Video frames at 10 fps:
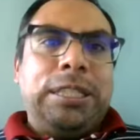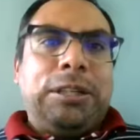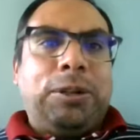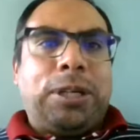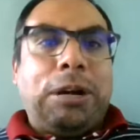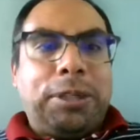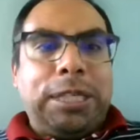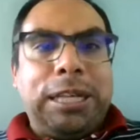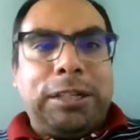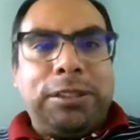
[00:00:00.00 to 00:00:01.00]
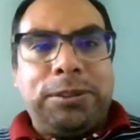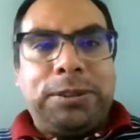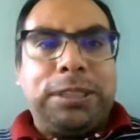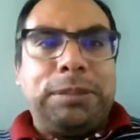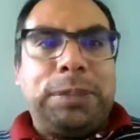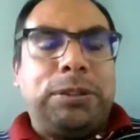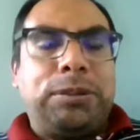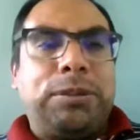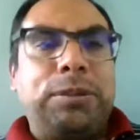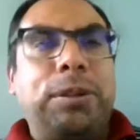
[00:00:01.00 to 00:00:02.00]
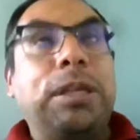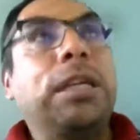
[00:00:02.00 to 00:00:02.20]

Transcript: or how they are using, because